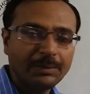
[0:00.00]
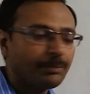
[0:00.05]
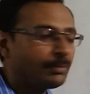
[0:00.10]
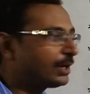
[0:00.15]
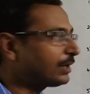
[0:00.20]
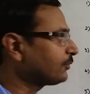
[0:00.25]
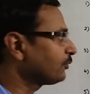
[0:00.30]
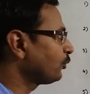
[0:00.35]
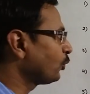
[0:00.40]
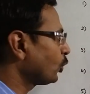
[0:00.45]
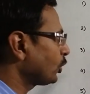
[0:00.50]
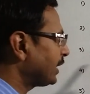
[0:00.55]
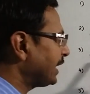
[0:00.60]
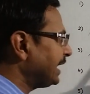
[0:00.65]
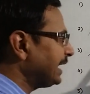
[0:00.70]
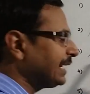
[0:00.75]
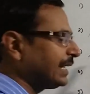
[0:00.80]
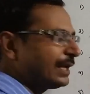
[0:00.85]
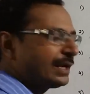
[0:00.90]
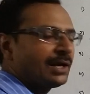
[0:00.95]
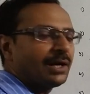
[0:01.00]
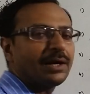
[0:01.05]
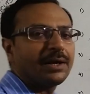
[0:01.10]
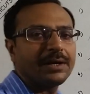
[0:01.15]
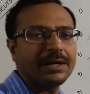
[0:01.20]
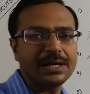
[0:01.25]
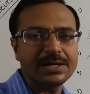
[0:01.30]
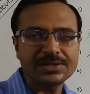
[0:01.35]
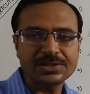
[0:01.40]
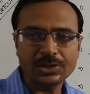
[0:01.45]
But 14
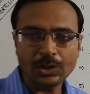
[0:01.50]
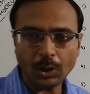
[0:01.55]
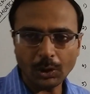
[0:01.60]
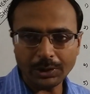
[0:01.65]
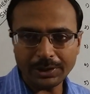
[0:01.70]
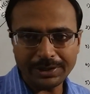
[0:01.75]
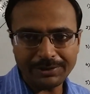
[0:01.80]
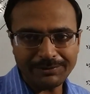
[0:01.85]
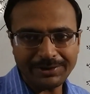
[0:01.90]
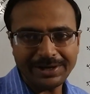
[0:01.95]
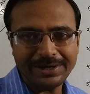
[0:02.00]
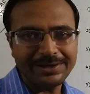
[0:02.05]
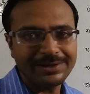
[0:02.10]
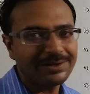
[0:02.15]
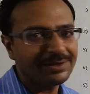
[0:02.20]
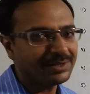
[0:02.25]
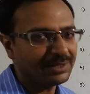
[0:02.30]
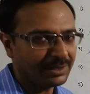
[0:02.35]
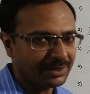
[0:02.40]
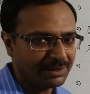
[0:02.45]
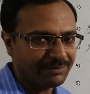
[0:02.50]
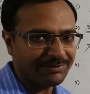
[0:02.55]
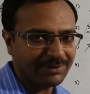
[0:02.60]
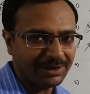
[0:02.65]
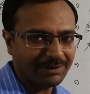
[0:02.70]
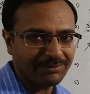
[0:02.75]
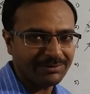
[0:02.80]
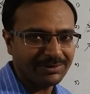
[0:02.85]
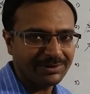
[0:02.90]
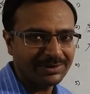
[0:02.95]
does not divide
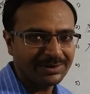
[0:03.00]
35.